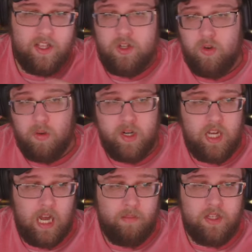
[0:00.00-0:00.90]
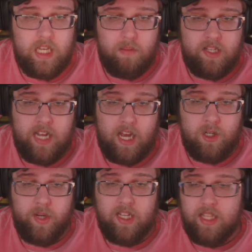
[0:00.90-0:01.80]
Let's do it one more time. Let's see how many
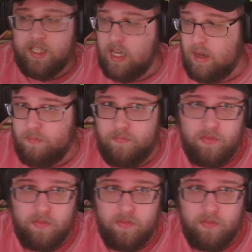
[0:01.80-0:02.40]
scatters we get this time.